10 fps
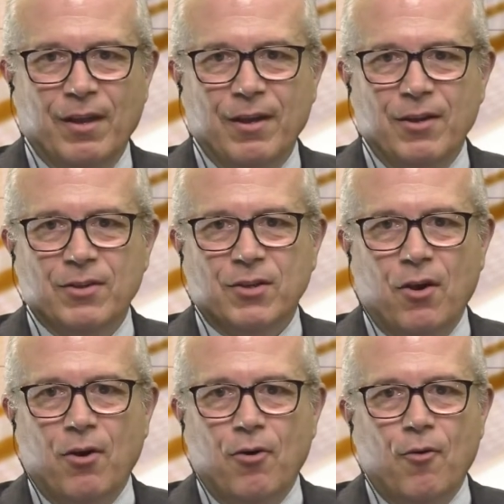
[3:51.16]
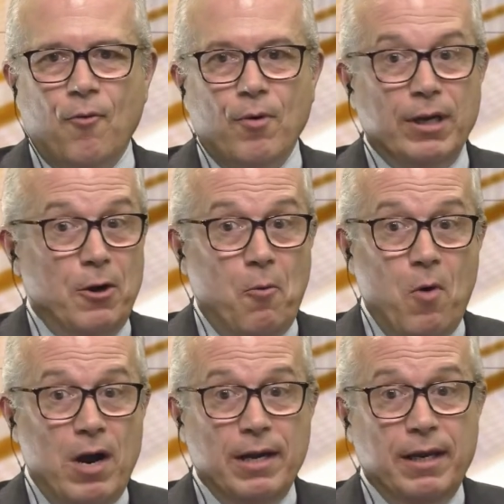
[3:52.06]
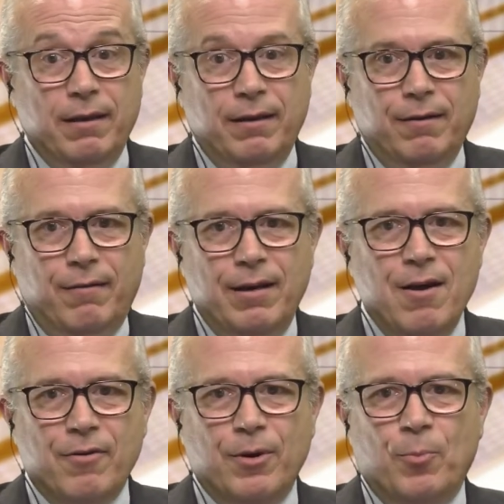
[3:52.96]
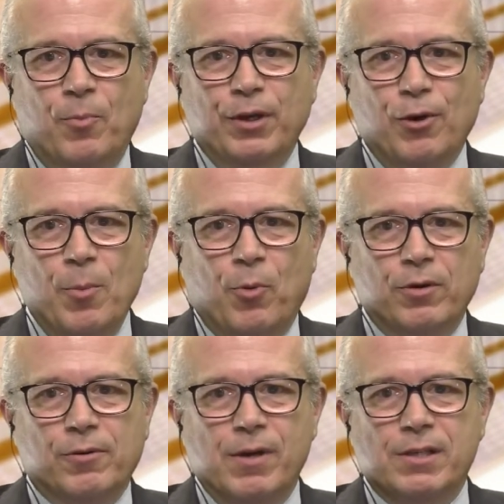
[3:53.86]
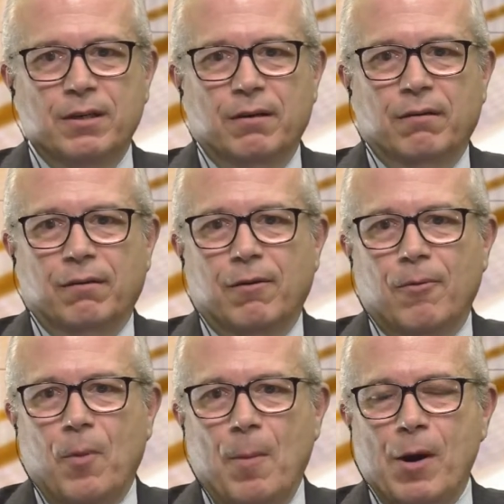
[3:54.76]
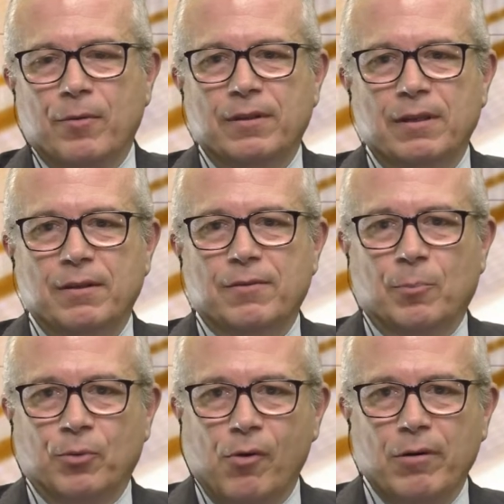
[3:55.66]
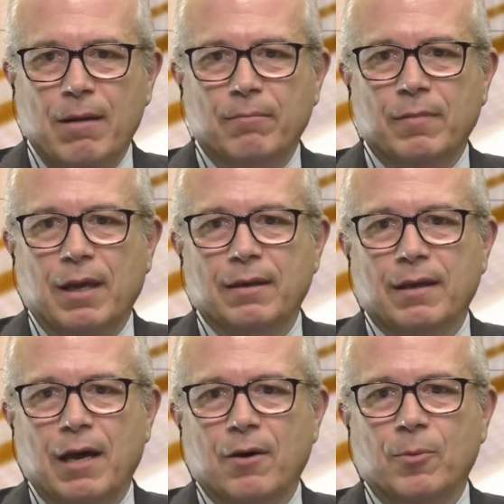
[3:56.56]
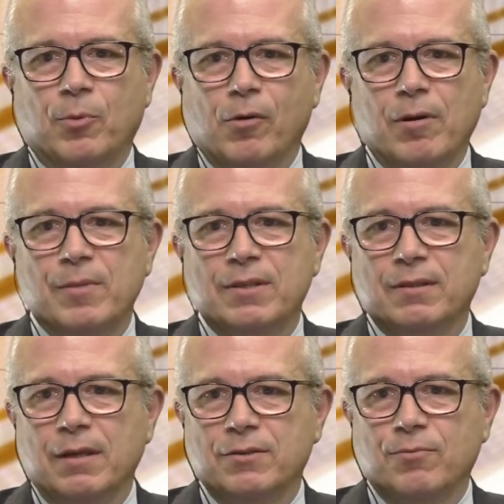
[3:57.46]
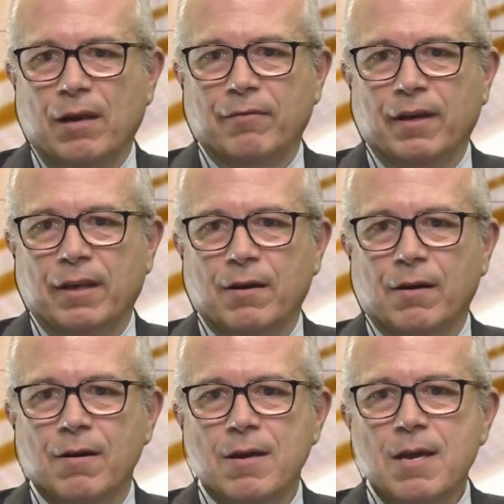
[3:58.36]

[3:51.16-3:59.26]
So why another important question about the program and how the program is relevant here.